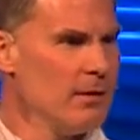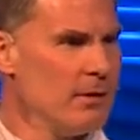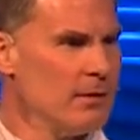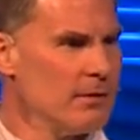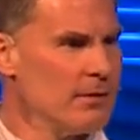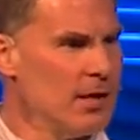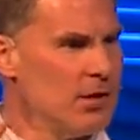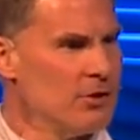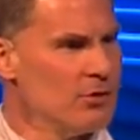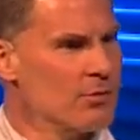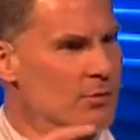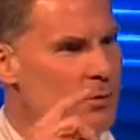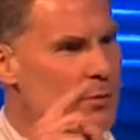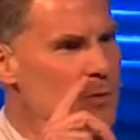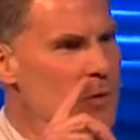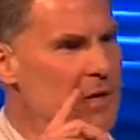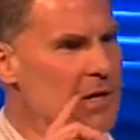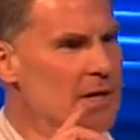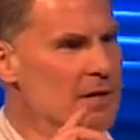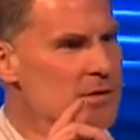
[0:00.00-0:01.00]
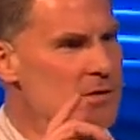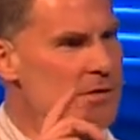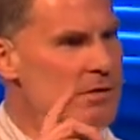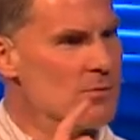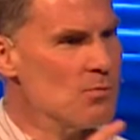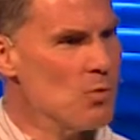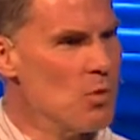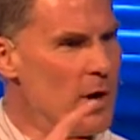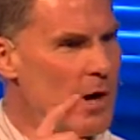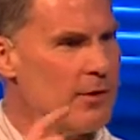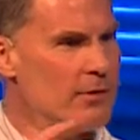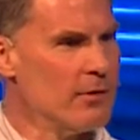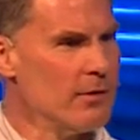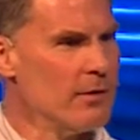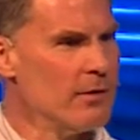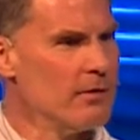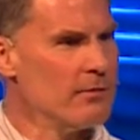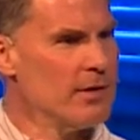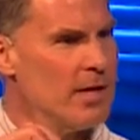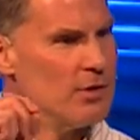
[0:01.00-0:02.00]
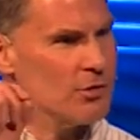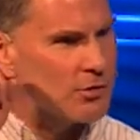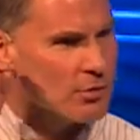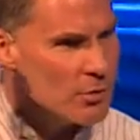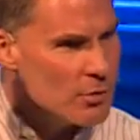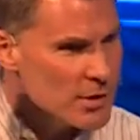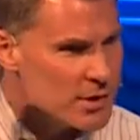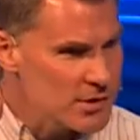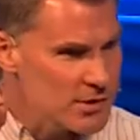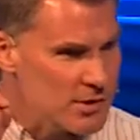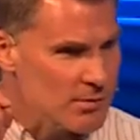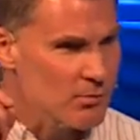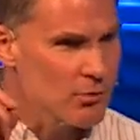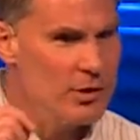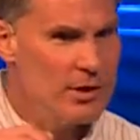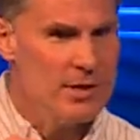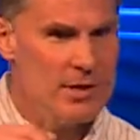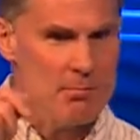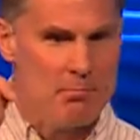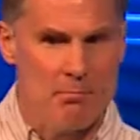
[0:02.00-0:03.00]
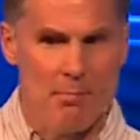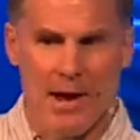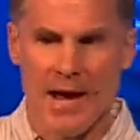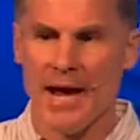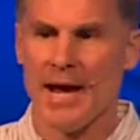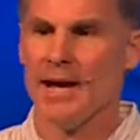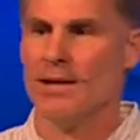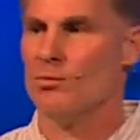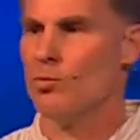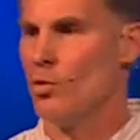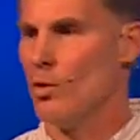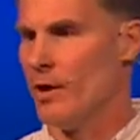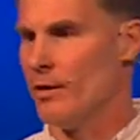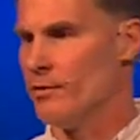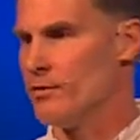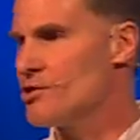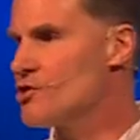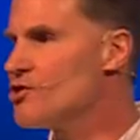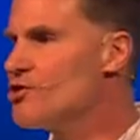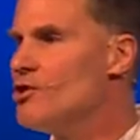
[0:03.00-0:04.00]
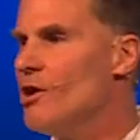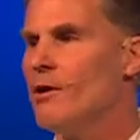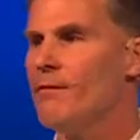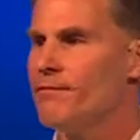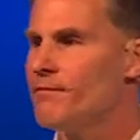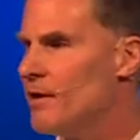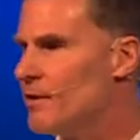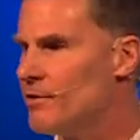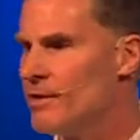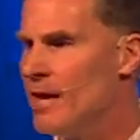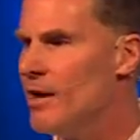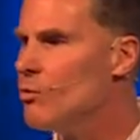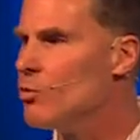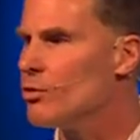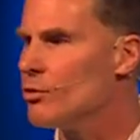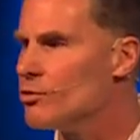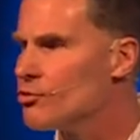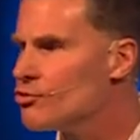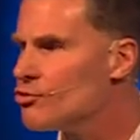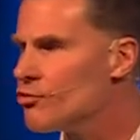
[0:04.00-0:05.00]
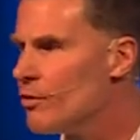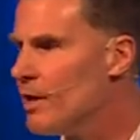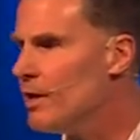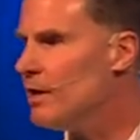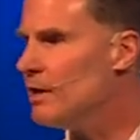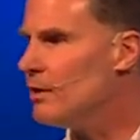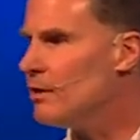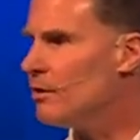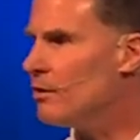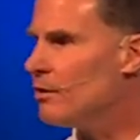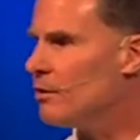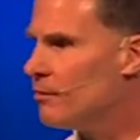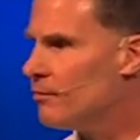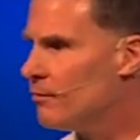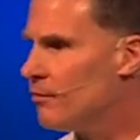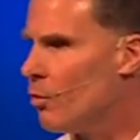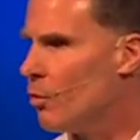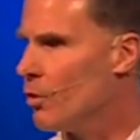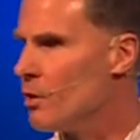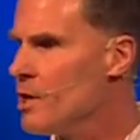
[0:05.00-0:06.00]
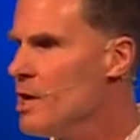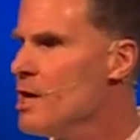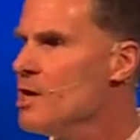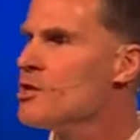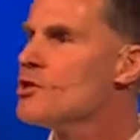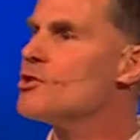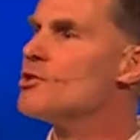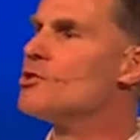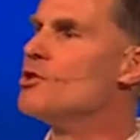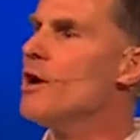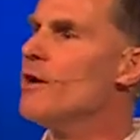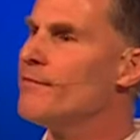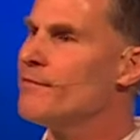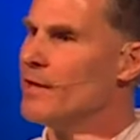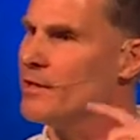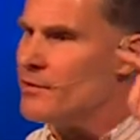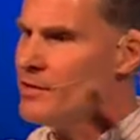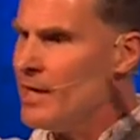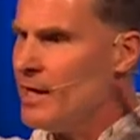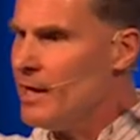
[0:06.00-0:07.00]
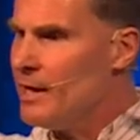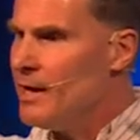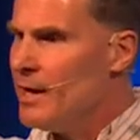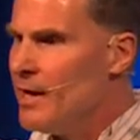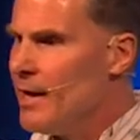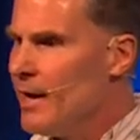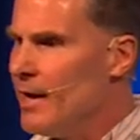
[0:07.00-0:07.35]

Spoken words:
they threw in some weather. They threw in some really bad weather, stuff that they weren't trained for, stuff that they